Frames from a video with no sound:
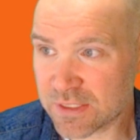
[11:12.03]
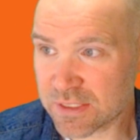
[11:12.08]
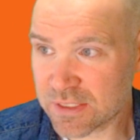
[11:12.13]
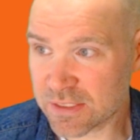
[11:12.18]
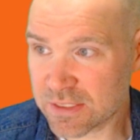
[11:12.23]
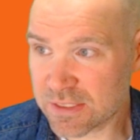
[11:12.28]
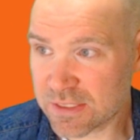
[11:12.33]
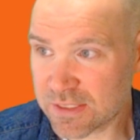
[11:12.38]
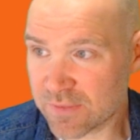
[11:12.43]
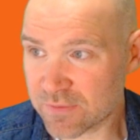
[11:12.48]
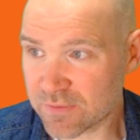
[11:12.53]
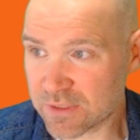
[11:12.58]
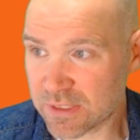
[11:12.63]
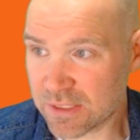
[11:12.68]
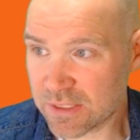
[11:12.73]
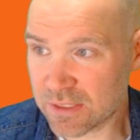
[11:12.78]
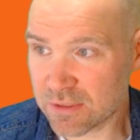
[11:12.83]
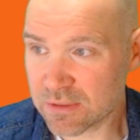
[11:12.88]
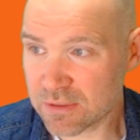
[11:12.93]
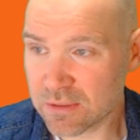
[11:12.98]
60, 70
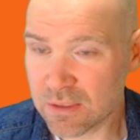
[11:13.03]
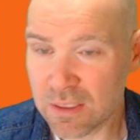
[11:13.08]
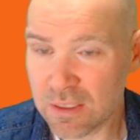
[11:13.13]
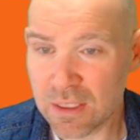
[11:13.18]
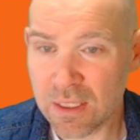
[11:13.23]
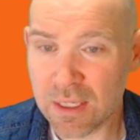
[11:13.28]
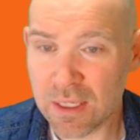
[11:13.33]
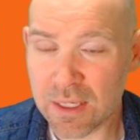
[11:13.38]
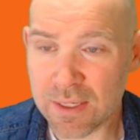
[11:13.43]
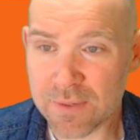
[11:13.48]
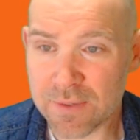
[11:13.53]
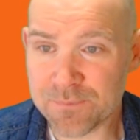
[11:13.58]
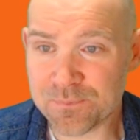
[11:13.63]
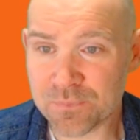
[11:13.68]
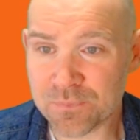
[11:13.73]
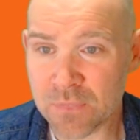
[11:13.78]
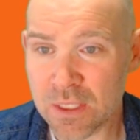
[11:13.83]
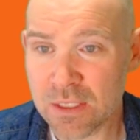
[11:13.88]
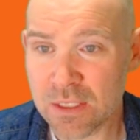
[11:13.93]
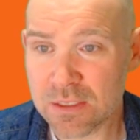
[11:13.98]
years.
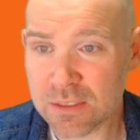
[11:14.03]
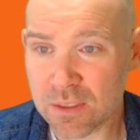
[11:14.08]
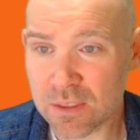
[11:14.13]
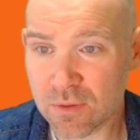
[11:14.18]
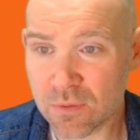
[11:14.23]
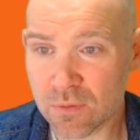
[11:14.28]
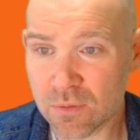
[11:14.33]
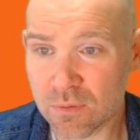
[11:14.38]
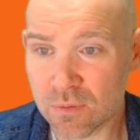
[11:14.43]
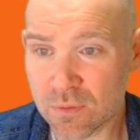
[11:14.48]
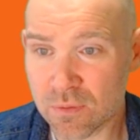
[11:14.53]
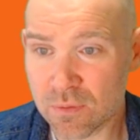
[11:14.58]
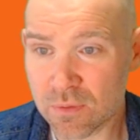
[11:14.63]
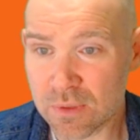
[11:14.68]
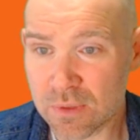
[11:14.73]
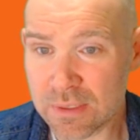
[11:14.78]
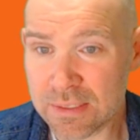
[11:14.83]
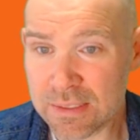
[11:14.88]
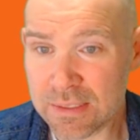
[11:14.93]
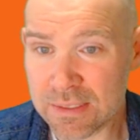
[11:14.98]
Um, so
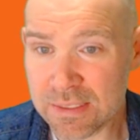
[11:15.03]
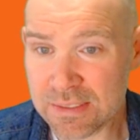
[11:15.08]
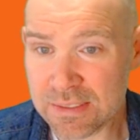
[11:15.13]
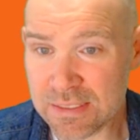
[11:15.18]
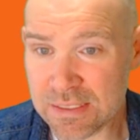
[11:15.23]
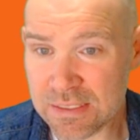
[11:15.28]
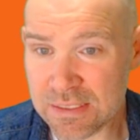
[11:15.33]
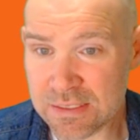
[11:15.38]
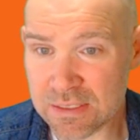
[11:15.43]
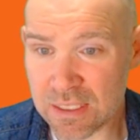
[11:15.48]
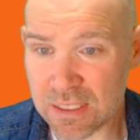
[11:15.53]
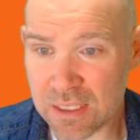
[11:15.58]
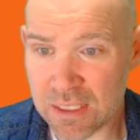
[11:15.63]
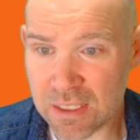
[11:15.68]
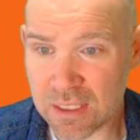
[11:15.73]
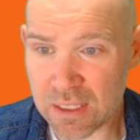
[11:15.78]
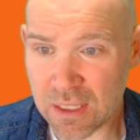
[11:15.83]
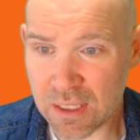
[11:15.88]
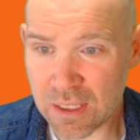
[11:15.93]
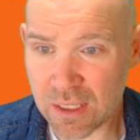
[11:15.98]
this is
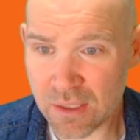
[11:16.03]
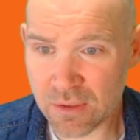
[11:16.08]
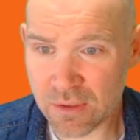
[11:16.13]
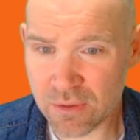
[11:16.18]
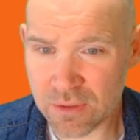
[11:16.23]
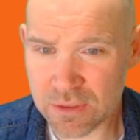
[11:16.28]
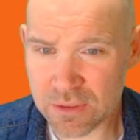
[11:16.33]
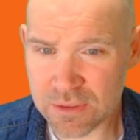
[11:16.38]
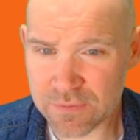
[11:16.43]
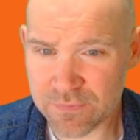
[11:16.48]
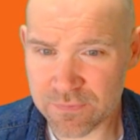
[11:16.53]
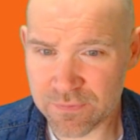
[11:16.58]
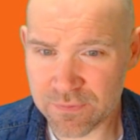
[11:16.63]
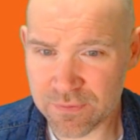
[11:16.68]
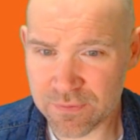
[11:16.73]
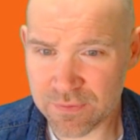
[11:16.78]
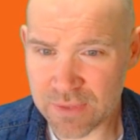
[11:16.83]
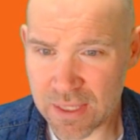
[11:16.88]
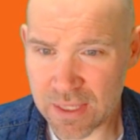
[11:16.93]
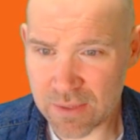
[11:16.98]
uh, hundreds of
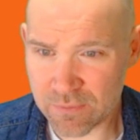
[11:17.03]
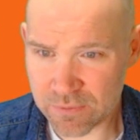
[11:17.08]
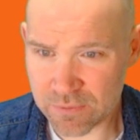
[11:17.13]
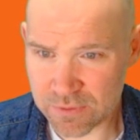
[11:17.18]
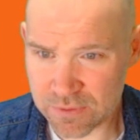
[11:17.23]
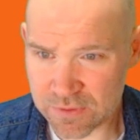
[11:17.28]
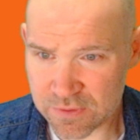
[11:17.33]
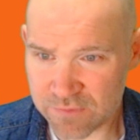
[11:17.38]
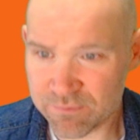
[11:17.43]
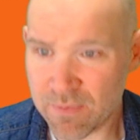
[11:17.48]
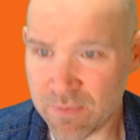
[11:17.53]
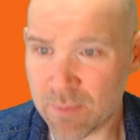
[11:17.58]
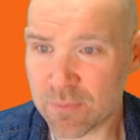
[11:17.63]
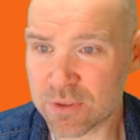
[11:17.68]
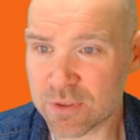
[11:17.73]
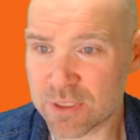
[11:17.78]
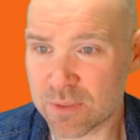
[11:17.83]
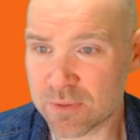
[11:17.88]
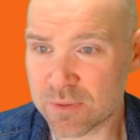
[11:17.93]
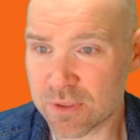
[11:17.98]
thousands of
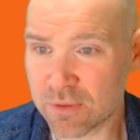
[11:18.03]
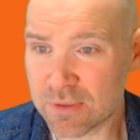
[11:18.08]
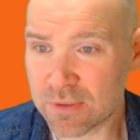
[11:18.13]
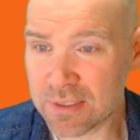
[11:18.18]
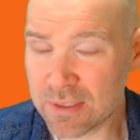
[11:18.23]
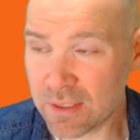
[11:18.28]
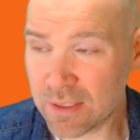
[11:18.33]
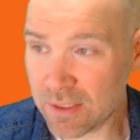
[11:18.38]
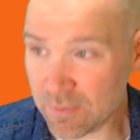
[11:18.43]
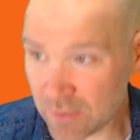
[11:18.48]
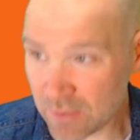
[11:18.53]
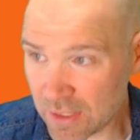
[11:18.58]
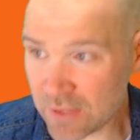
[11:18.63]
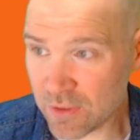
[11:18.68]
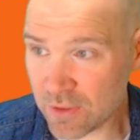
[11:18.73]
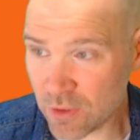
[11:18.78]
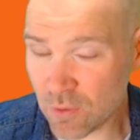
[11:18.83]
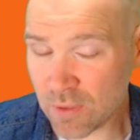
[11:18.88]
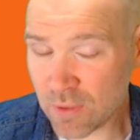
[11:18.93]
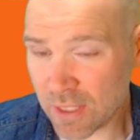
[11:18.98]
memberships. So in, in,
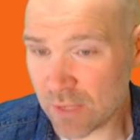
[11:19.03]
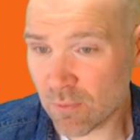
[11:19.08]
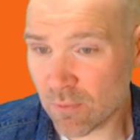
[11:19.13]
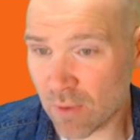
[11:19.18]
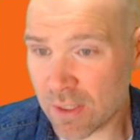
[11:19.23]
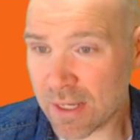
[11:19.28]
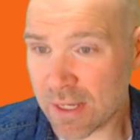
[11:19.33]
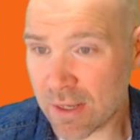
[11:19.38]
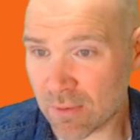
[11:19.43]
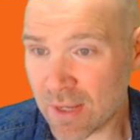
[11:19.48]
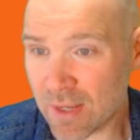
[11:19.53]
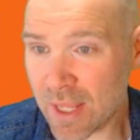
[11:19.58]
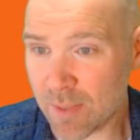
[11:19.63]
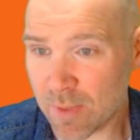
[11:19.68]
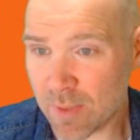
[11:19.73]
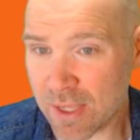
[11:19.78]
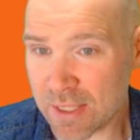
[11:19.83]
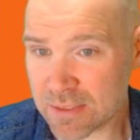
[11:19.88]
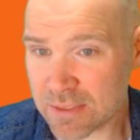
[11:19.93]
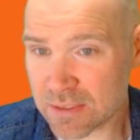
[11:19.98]
the UK right now,
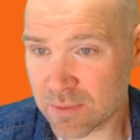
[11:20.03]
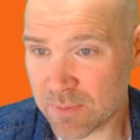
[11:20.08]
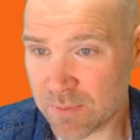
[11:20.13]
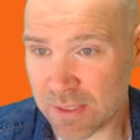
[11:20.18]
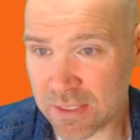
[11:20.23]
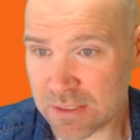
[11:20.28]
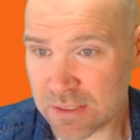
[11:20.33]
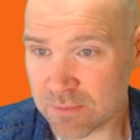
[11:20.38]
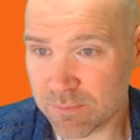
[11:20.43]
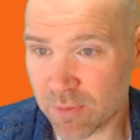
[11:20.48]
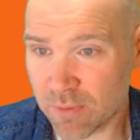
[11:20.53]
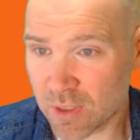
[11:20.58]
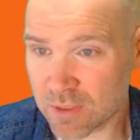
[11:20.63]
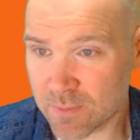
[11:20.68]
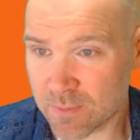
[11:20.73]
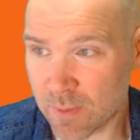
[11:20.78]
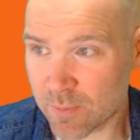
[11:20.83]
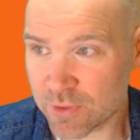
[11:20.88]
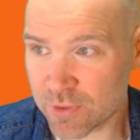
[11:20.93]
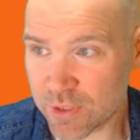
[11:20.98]
Labour has the biggest party
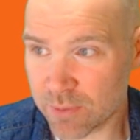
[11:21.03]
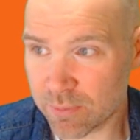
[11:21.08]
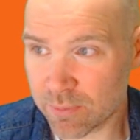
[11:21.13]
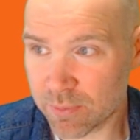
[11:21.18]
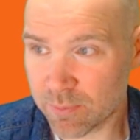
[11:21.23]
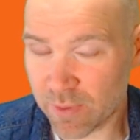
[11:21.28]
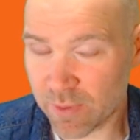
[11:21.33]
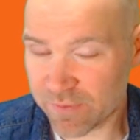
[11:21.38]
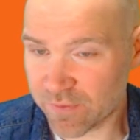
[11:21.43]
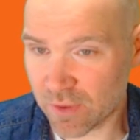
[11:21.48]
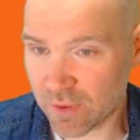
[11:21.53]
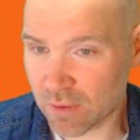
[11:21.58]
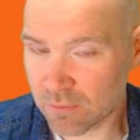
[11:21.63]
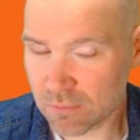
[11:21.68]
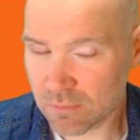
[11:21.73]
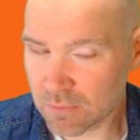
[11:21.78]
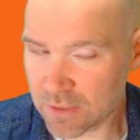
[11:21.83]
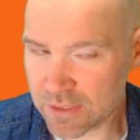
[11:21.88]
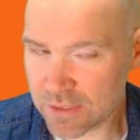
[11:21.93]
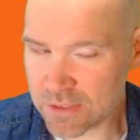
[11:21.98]
membership by far,
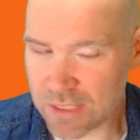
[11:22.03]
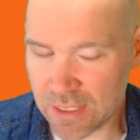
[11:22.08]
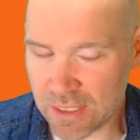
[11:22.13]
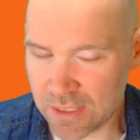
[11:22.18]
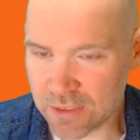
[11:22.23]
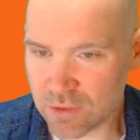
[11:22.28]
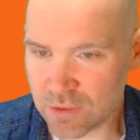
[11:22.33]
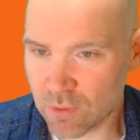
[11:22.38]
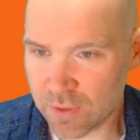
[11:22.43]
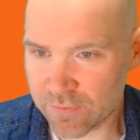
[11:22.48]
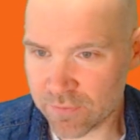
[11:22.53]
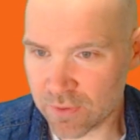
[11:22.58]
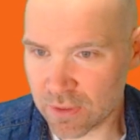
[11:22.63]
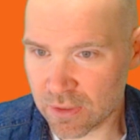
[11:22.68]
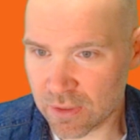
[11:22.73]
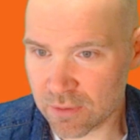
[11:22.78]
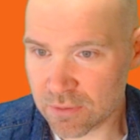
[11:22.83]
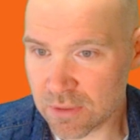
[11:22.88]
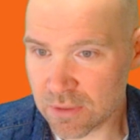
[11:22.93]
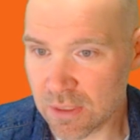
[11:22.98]
it's, and it's not even
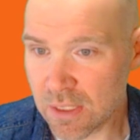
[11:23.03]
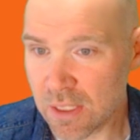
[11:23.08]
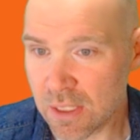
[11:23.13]
close.